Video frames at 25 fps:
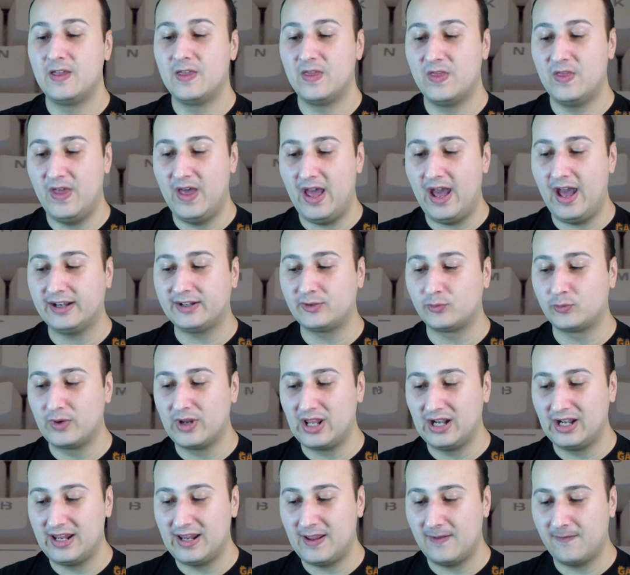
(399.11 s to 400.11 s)
That
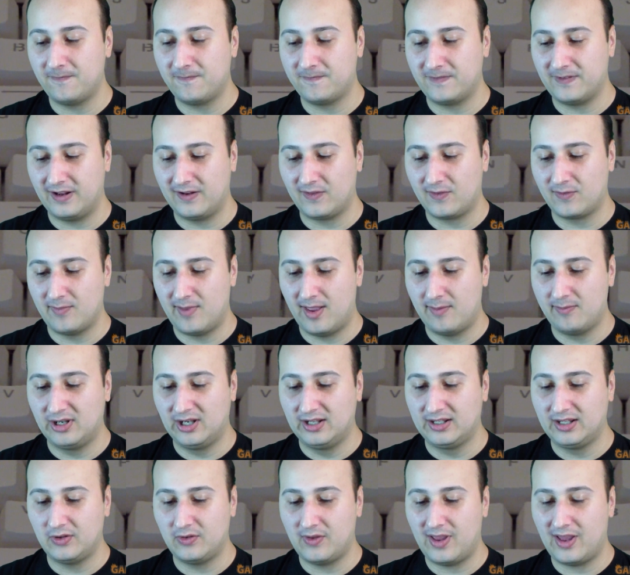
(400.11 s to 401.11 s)
really affects my
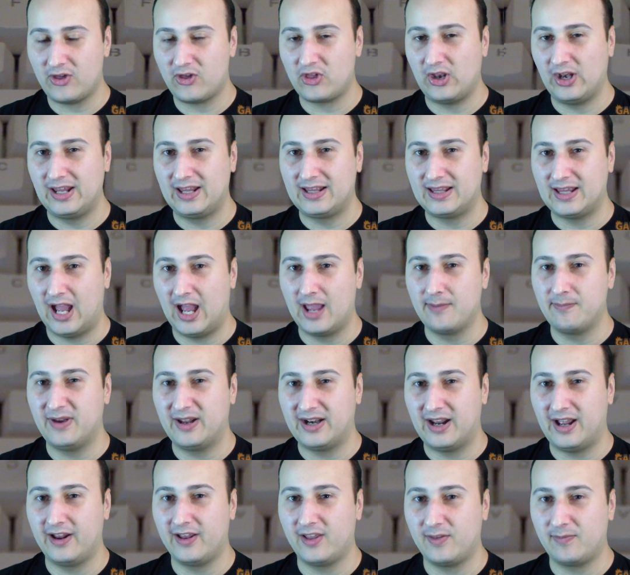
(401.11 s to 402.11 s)
ability to actually type
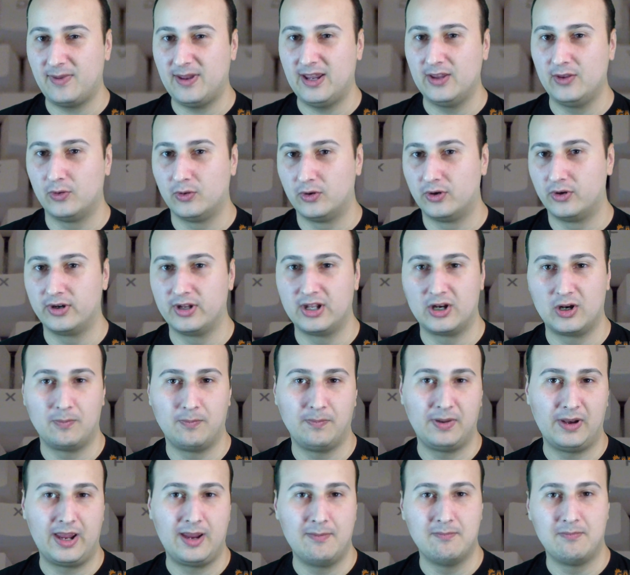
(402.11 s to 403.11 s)
at high speed or, you know,
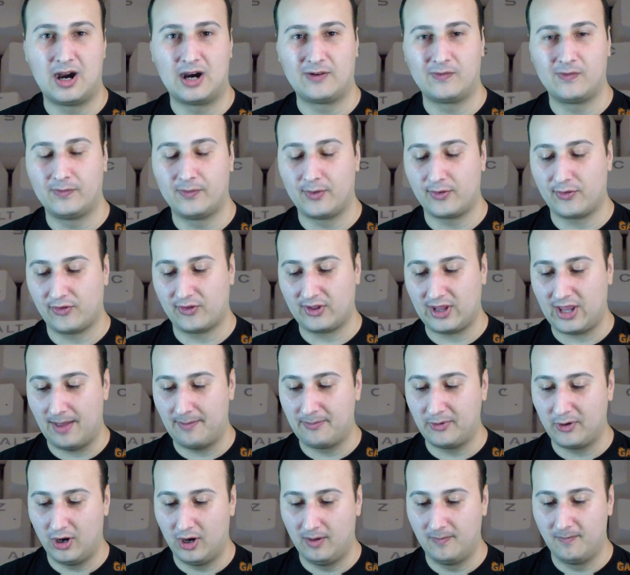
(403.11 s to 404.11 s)
play Marvel vs.
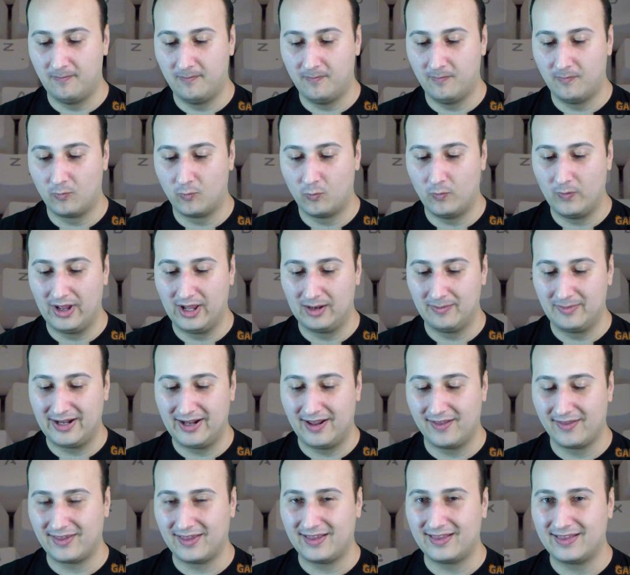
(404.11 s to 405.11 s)
Capcom well,
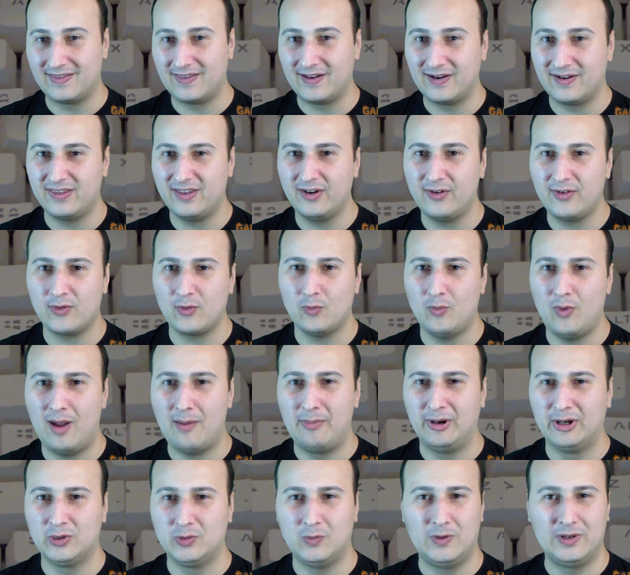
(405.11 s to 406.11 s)
because there's a
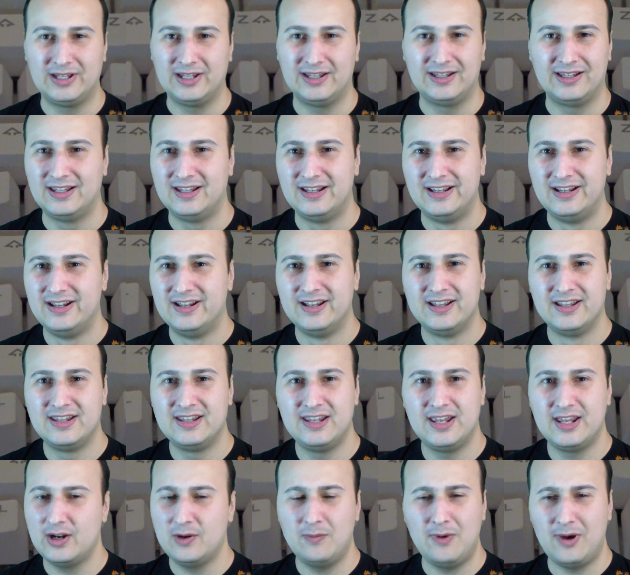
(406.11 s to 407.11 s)
wobble to it, and
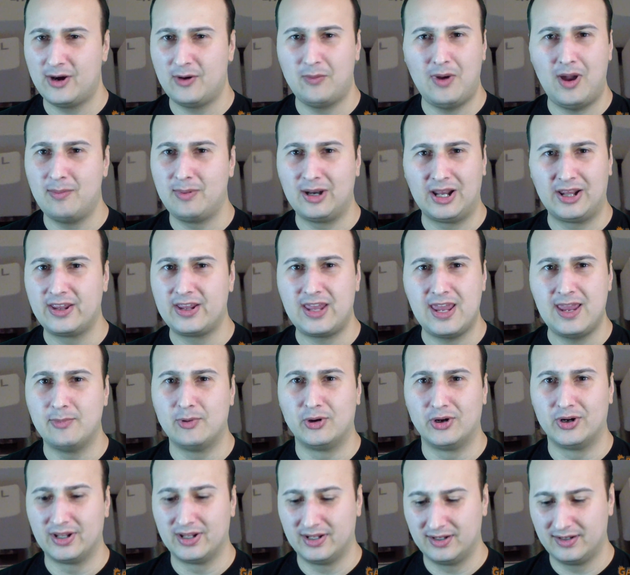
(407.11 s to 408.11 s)
you don't want to wobble on the
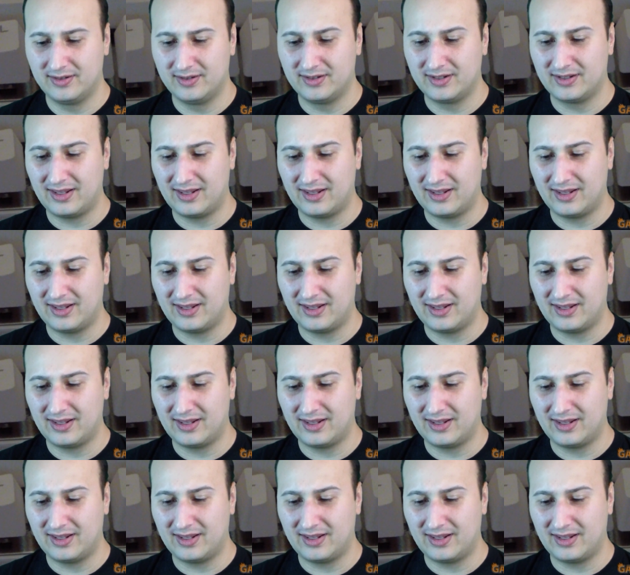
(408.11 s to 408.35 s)
keyboard.